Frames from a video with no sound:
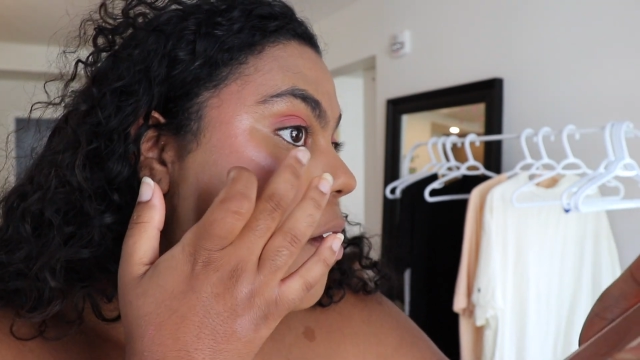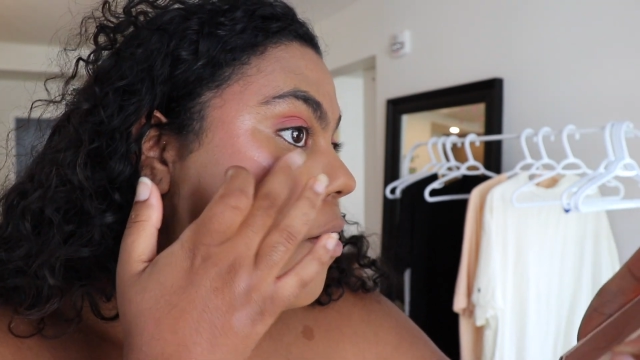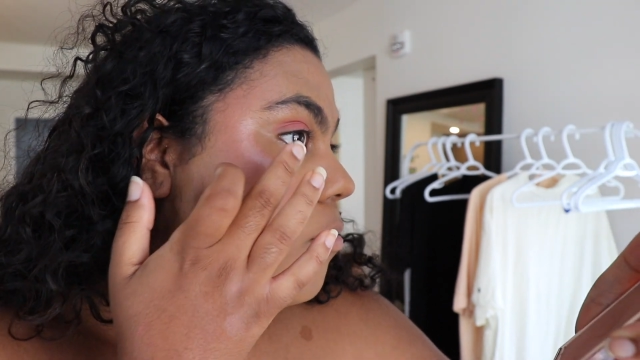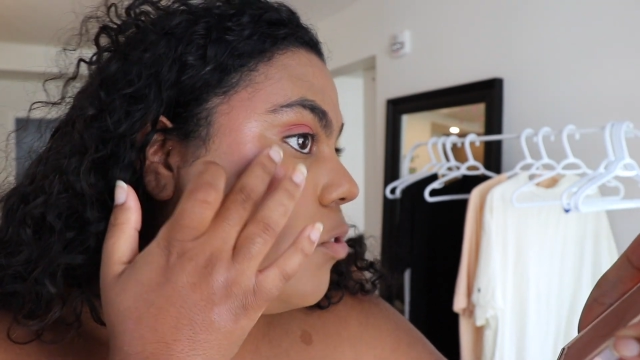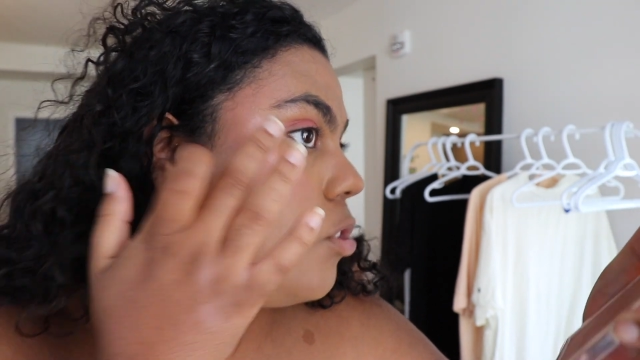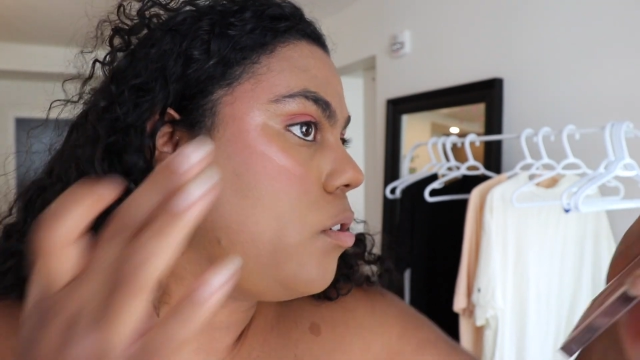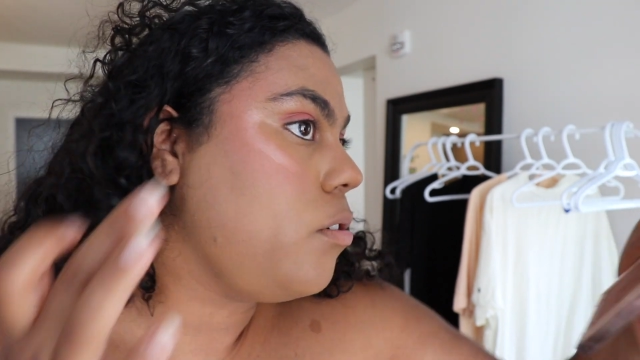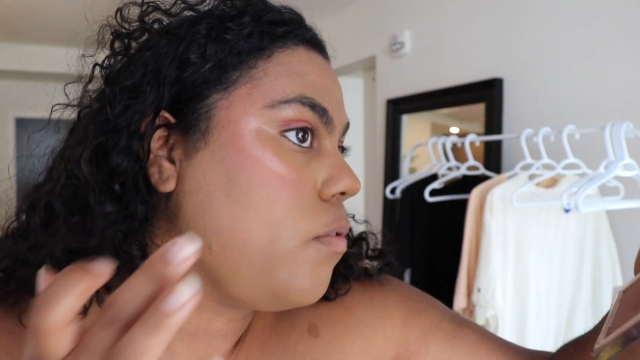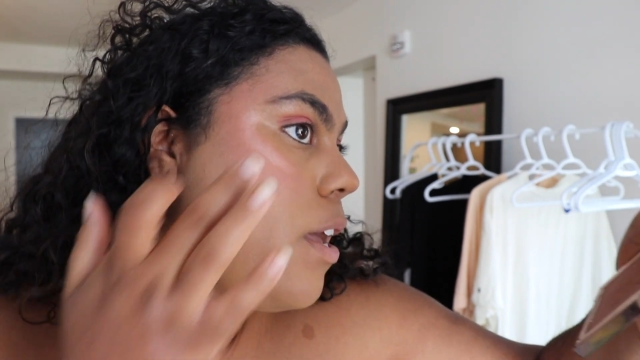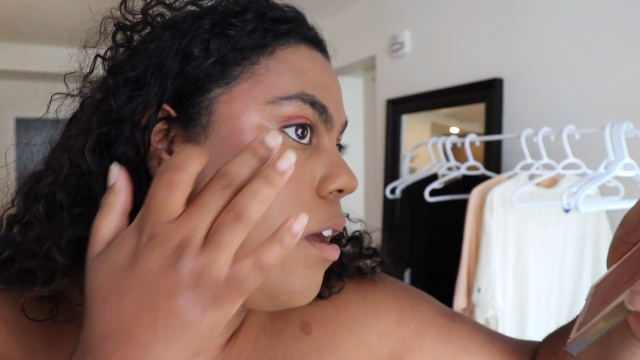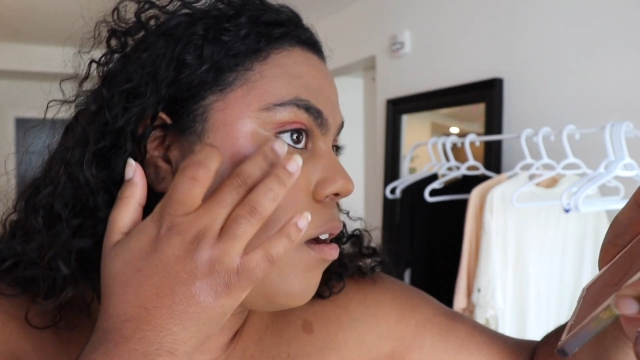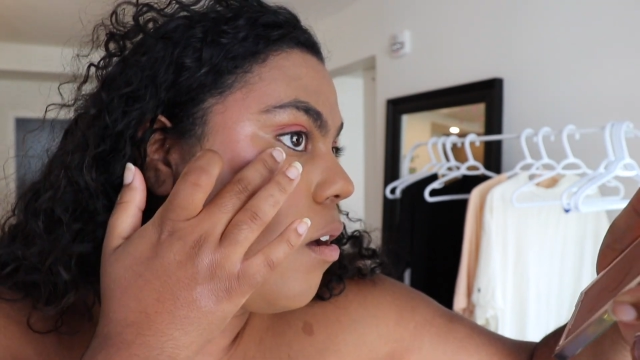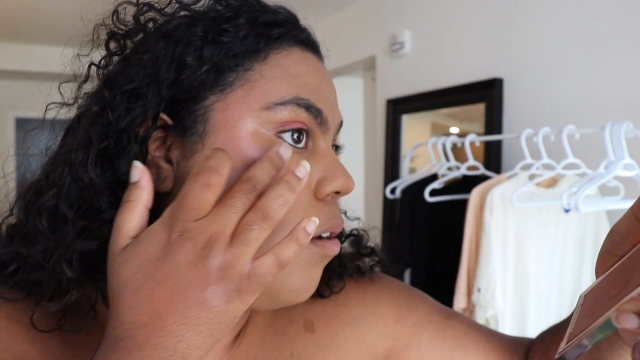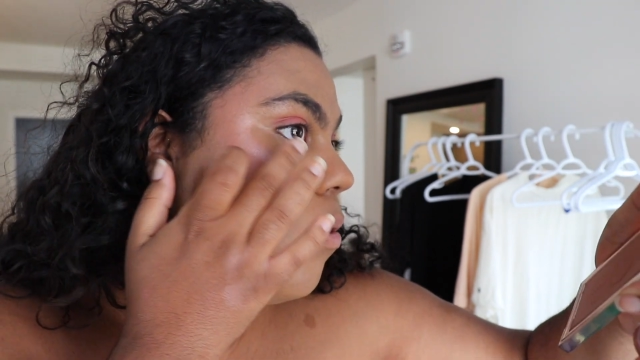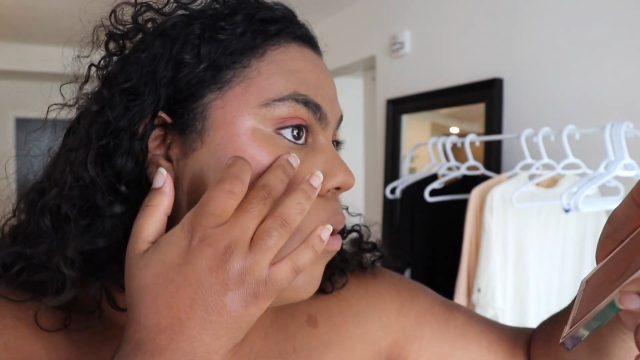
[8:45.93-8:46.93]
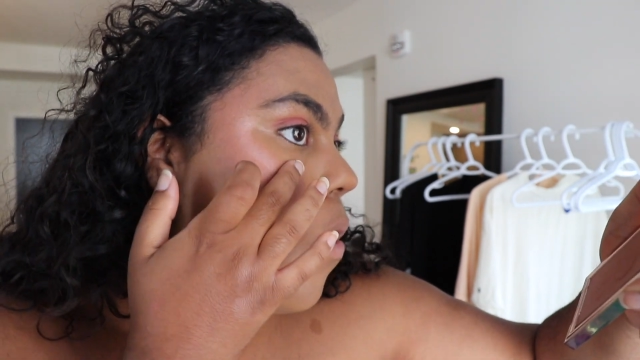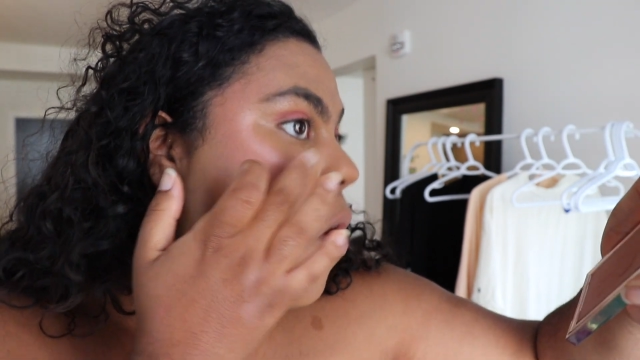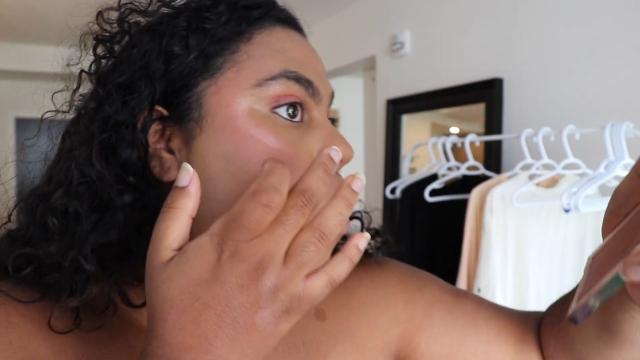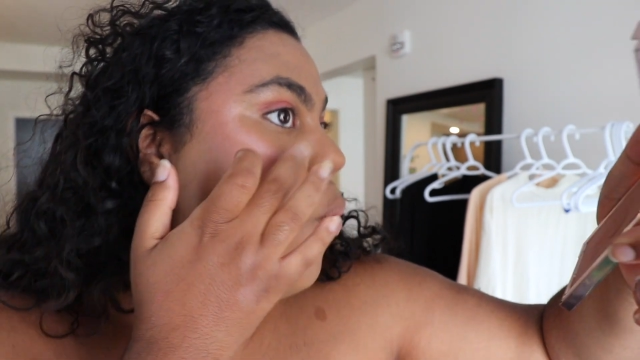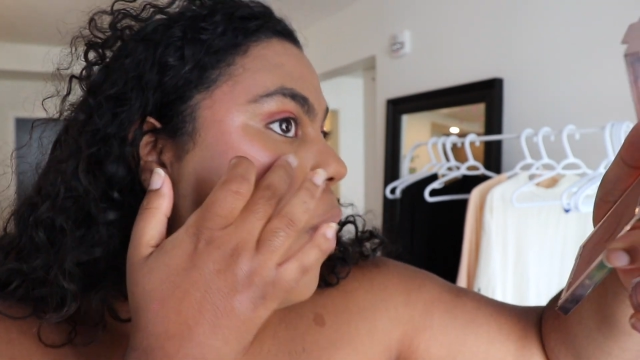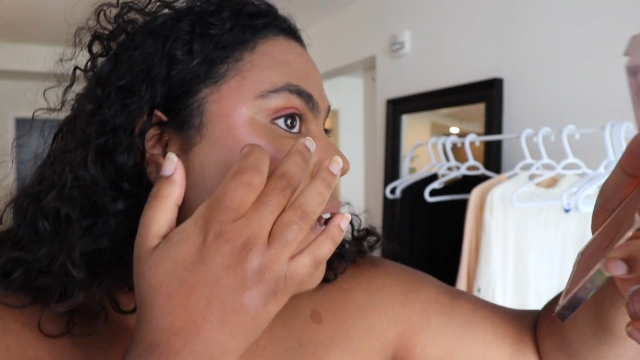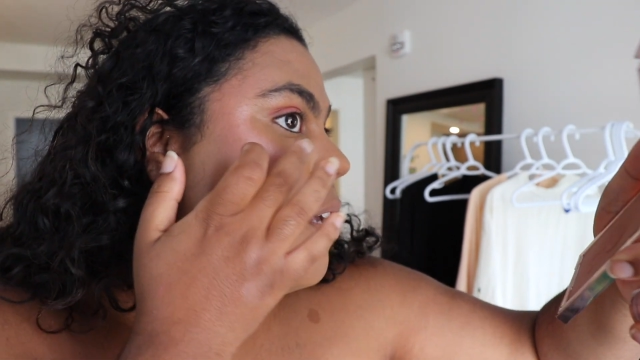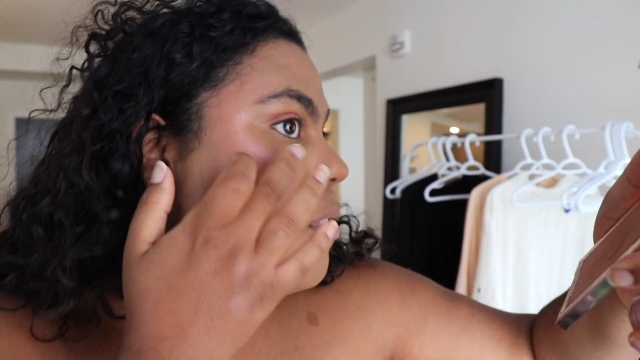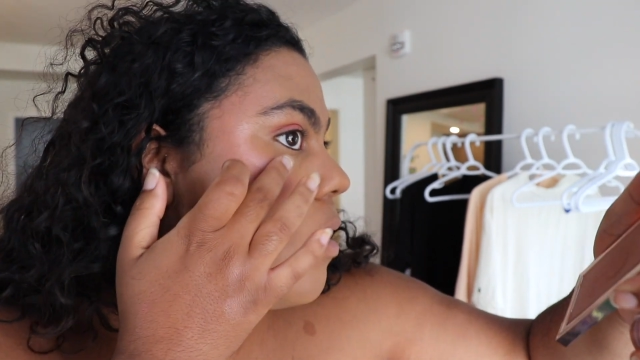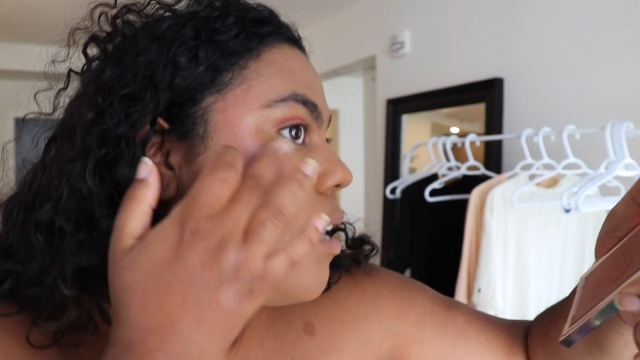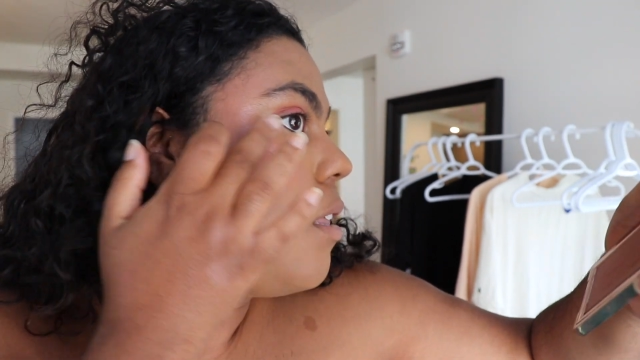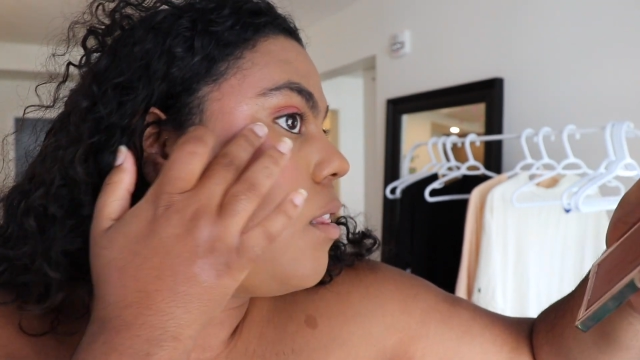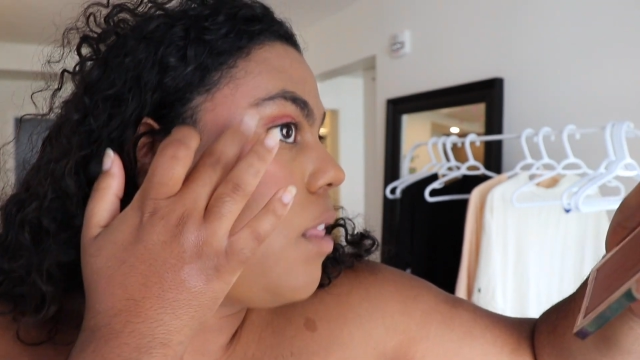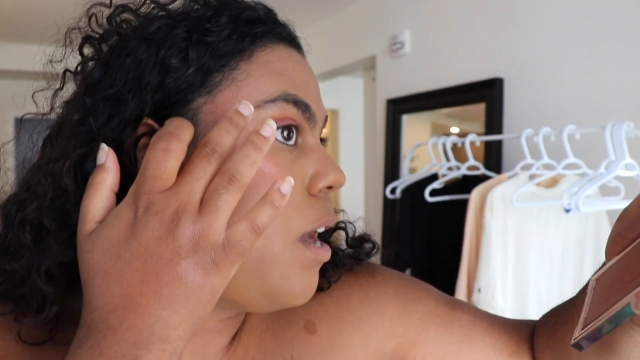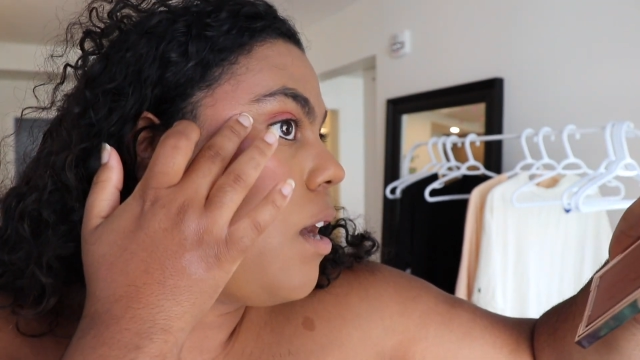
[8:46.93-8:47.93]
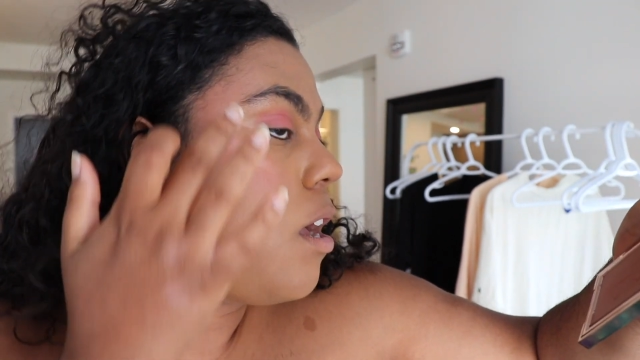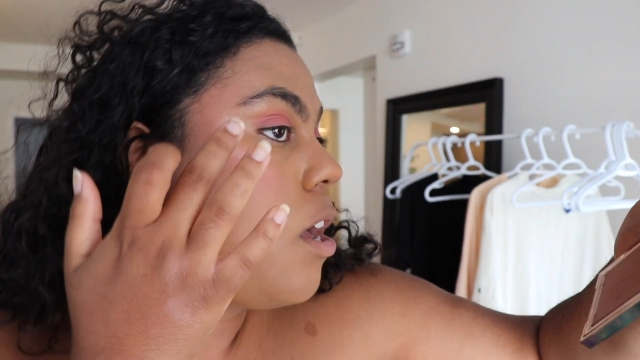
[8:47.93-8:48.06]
so rare. Oh, wait, there.